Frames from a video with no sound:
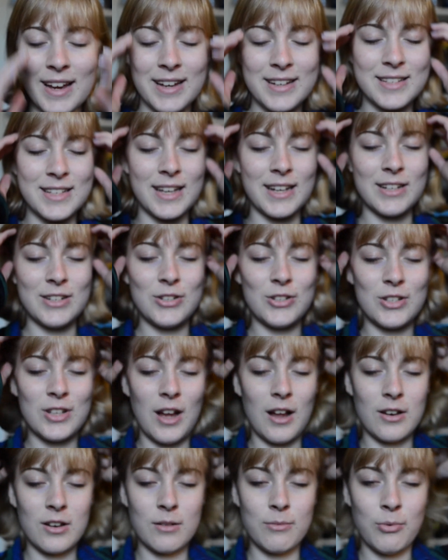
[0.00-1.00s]
I said, it just
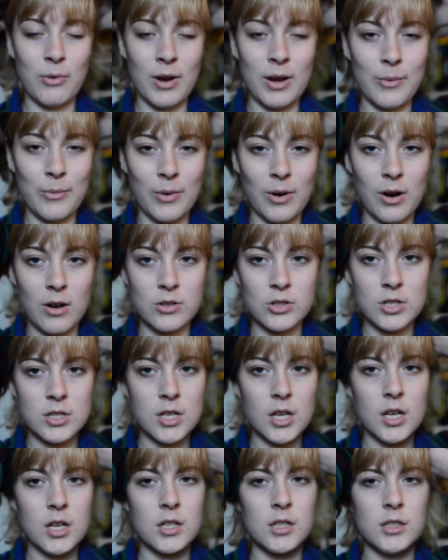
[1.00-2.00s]
got to the point where I'll just
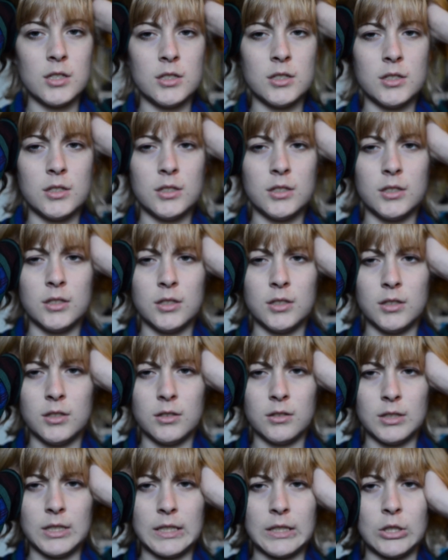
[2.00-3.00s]
like,
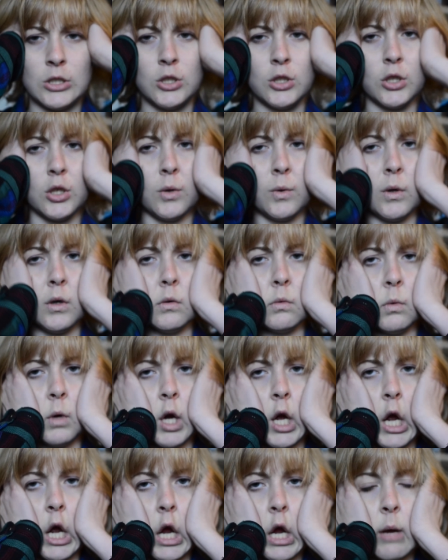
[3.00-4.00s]
oh, like, go
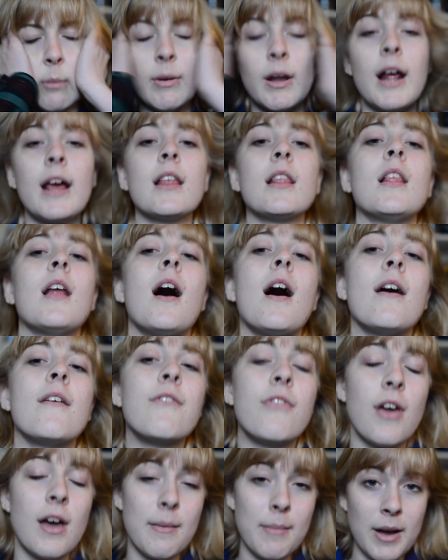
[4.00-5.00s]
away. But I
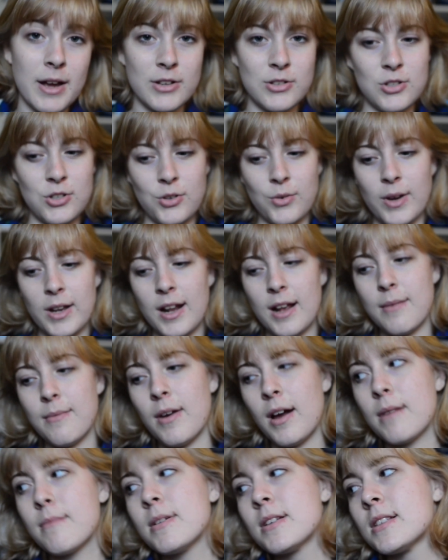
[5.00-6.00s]
love them, I do, and
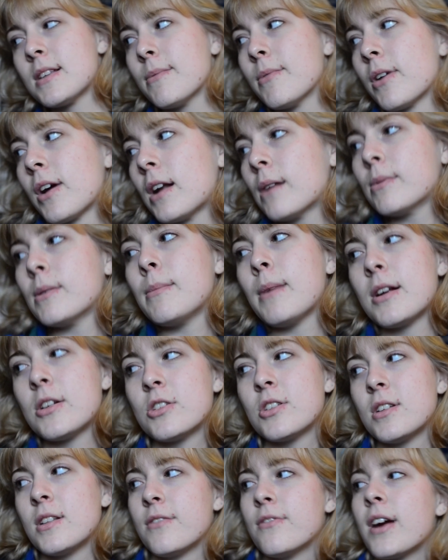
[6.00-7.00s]
I miss them incredibly
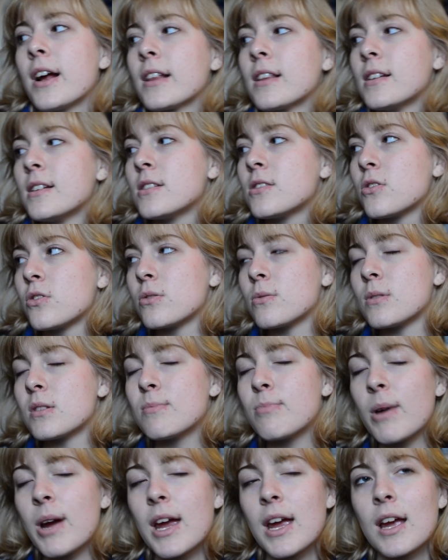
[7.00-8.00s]
much. And the fact that it's Christmas
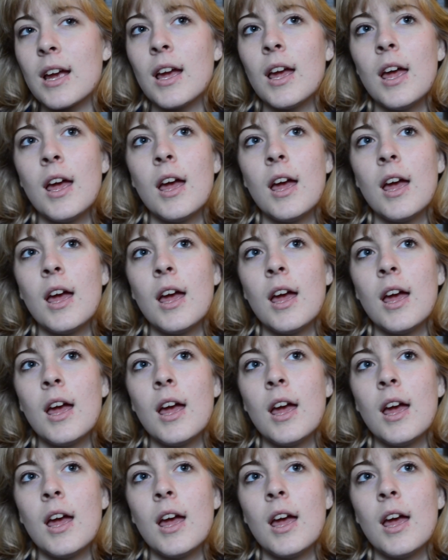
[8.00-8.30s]
break,